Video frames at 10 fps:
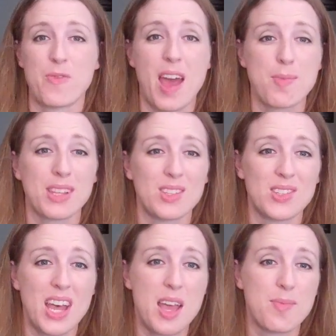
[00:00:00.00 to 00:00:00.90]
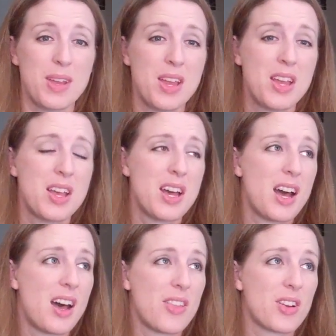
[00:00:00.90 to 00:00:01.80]
having a fabulous time.
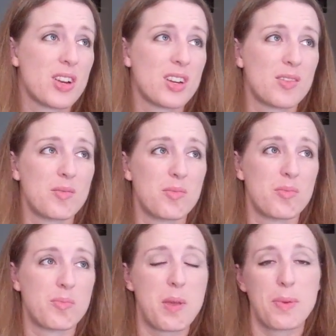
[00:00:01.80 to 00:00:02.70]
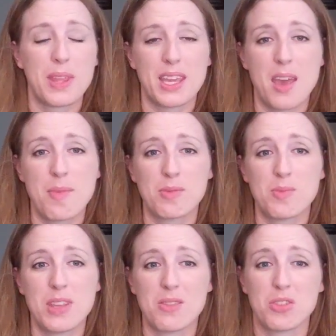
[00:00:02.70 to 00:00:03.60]
Other people that
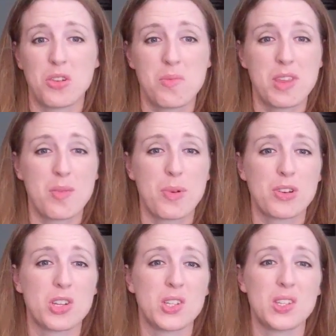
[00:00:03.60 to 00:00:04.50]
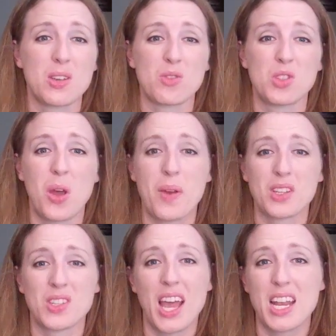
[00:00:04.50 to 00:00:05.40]
came up to me that were showing me their purchases, they were
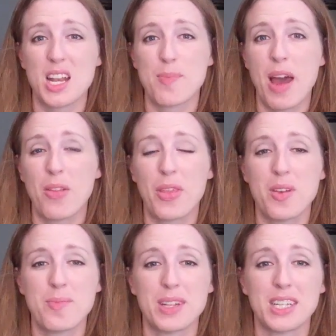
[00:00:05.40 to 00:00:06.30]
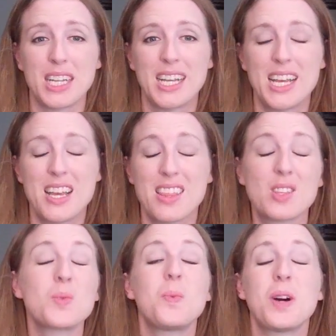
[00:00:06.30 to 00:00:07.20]
so excited about them, and
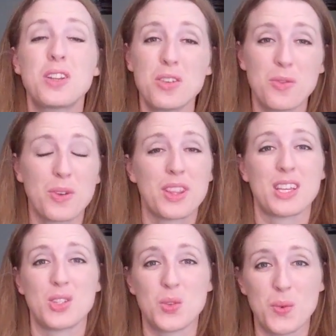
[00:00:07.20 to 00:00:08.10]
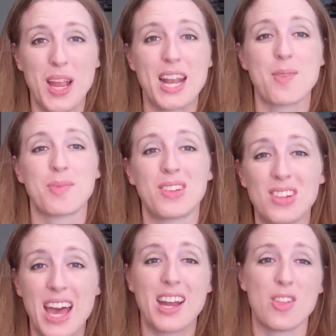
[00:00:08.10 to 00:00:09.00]
that's wonderful. That's great.
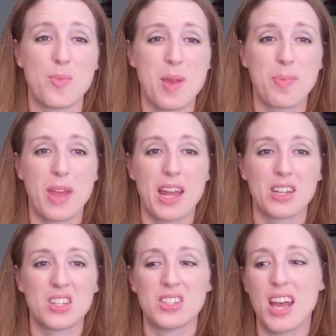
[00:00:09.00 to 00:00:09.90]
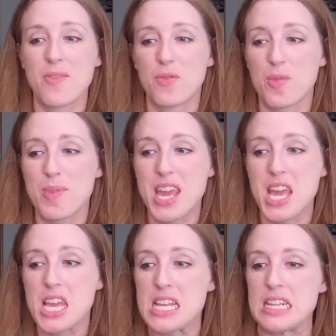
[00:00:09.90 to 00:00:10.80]
I'm glad other people had a good time.
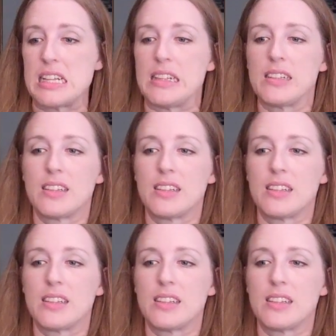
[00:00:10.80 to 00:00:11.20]
For me,